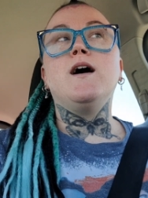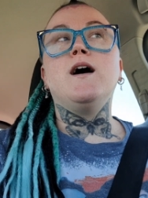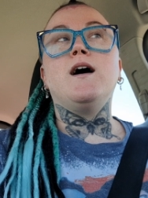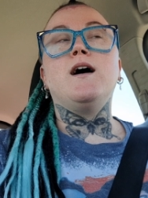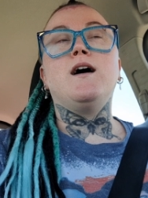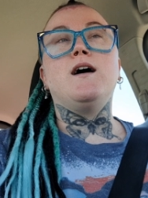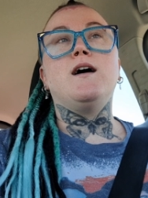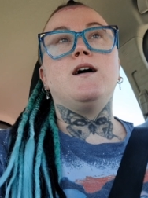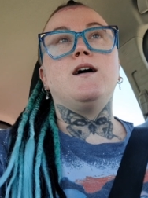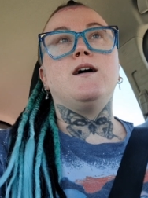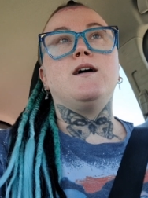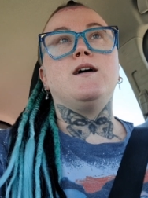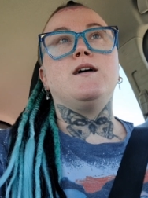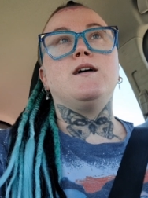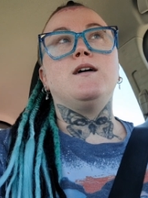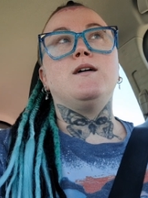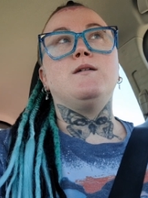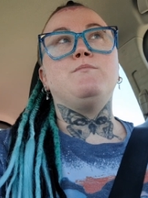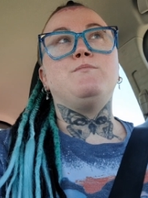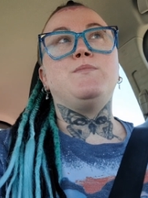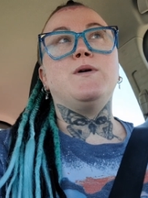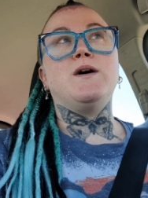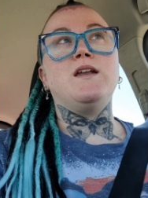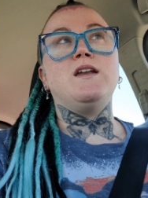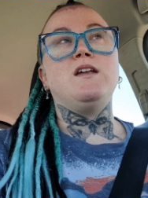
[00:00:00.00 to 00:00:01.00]

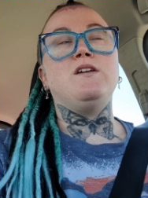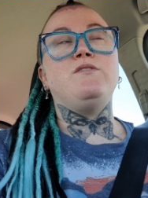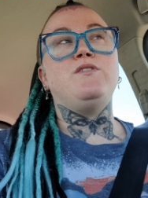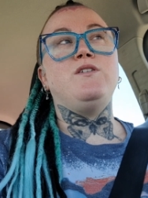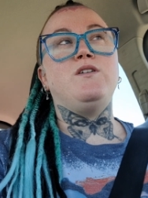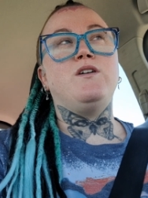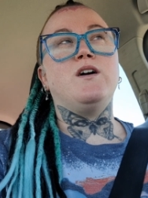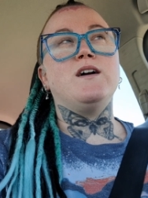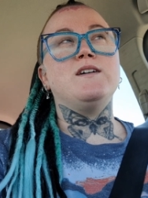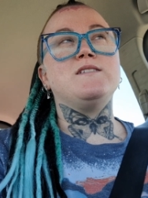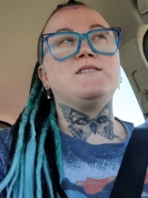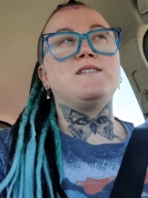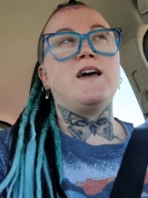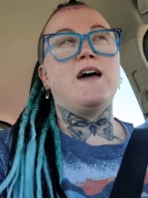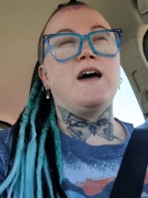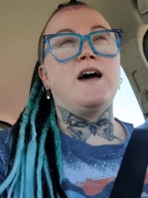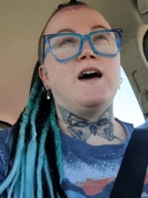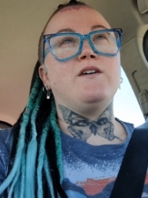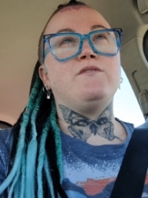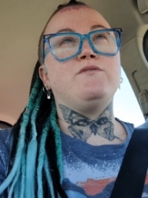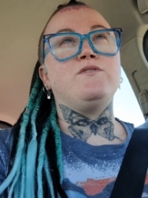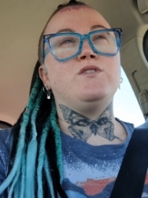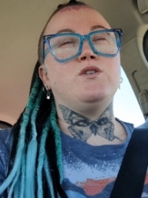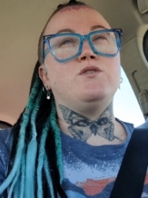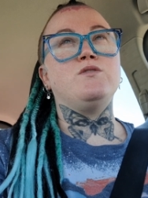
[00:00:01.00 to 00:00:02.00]
But if you guys
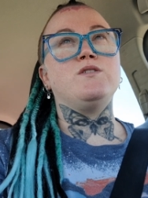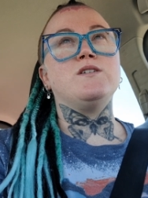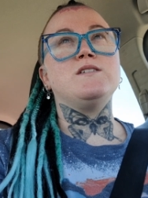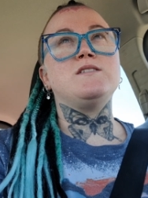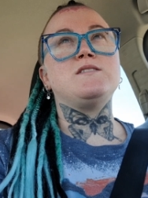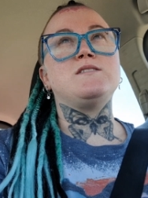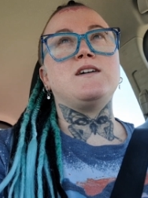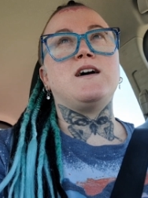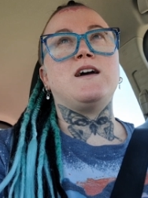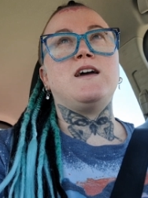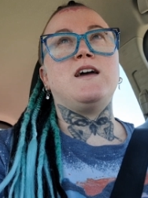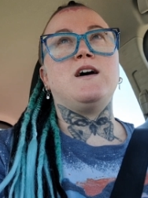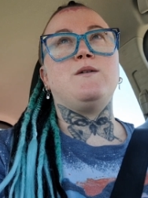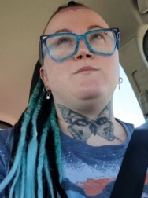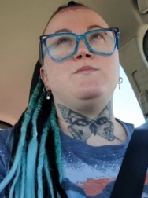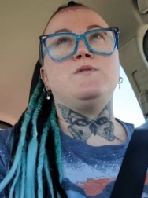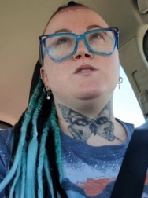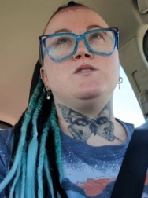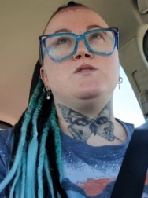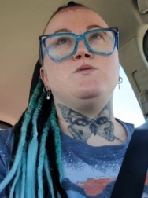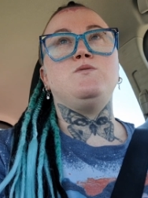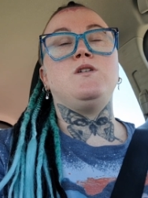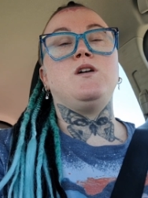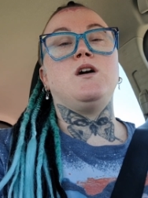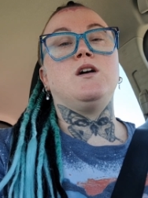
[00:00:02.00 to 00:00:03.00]
have noticed, I have been
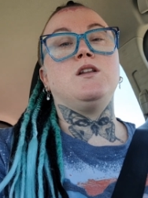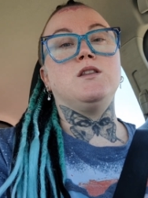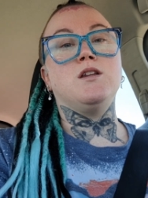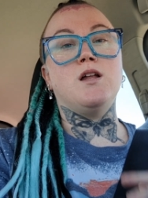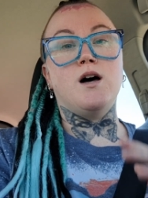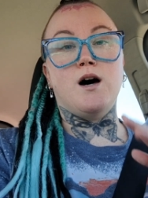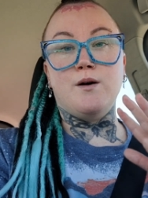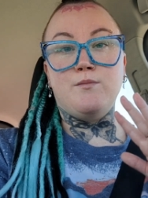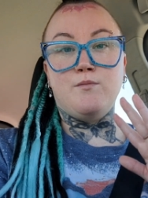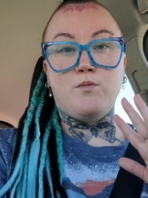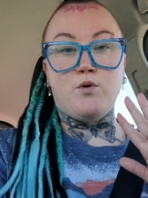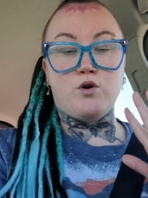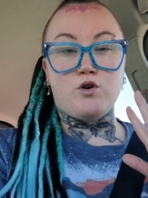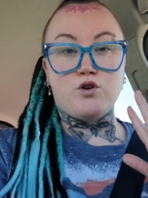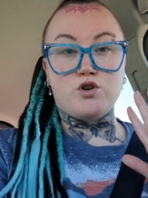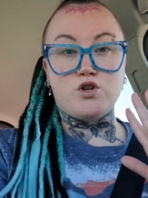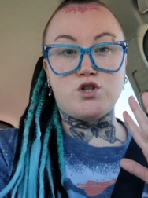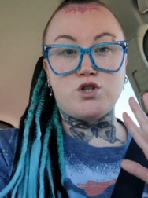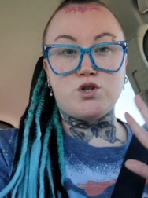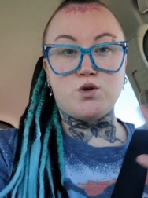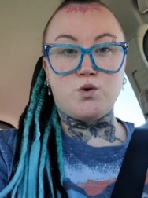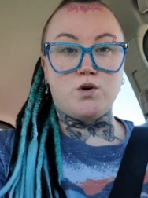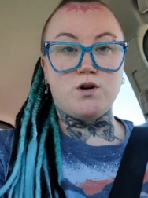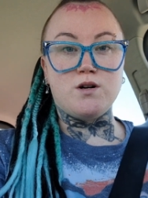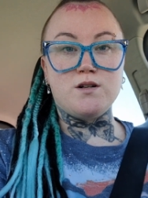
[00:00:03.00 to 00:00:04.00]
doing a lot more
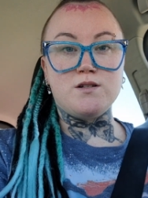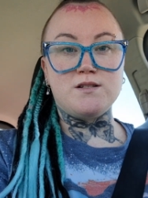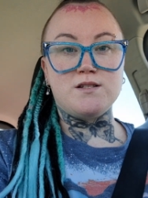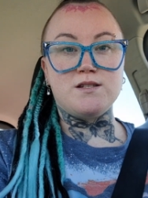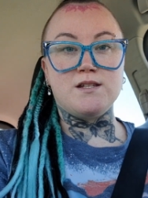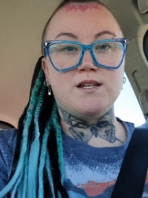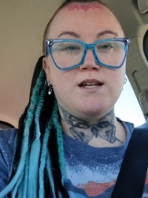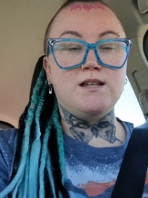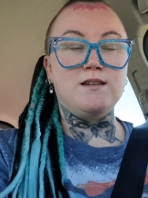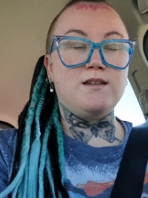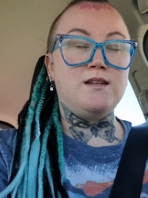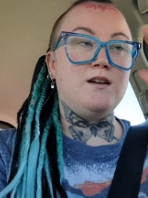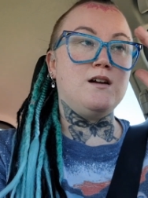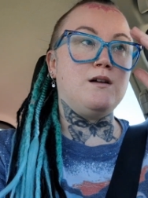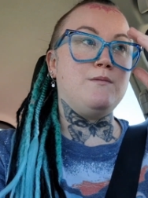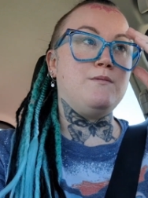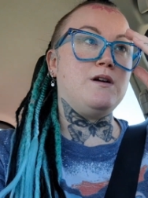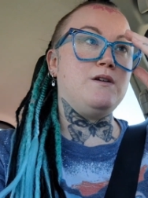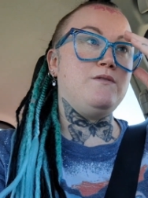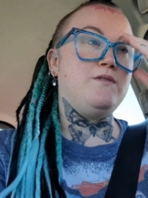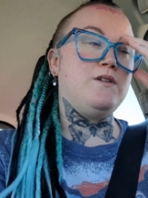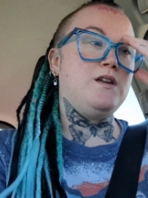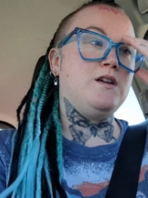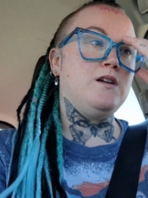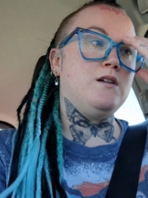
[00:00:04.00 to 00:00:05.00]
shorts lately on
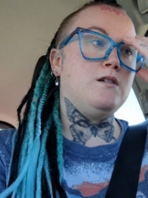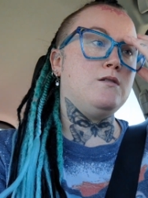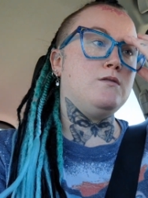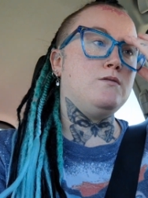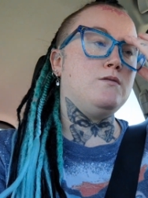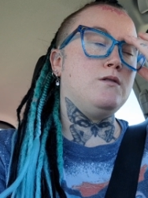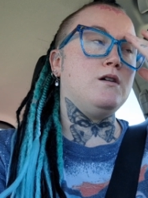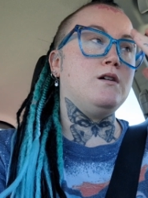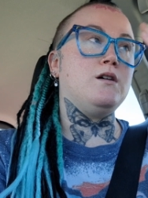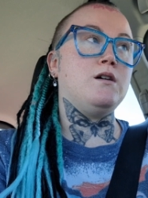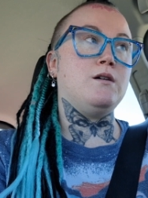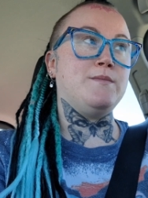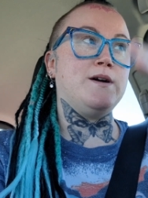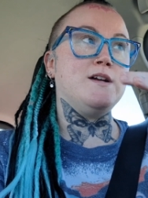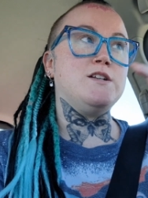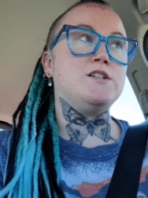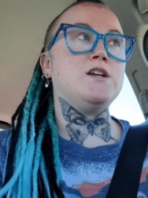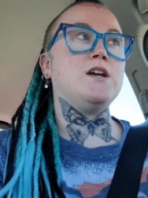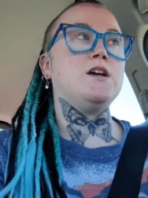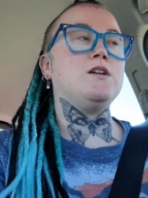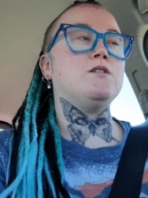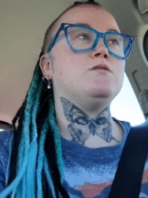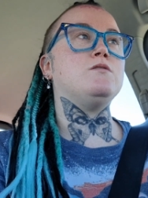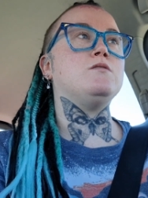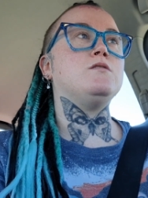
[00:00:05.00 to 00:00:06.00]
my
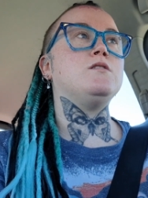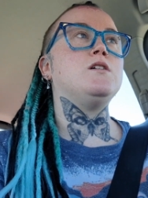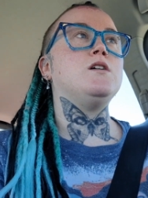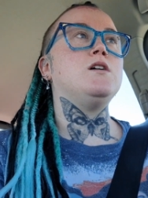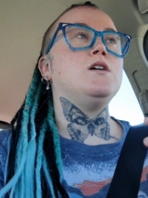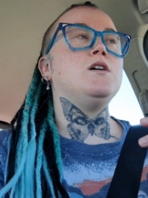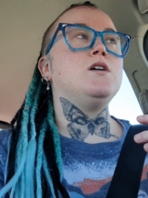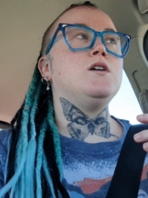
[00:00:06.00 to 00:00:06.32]
channel,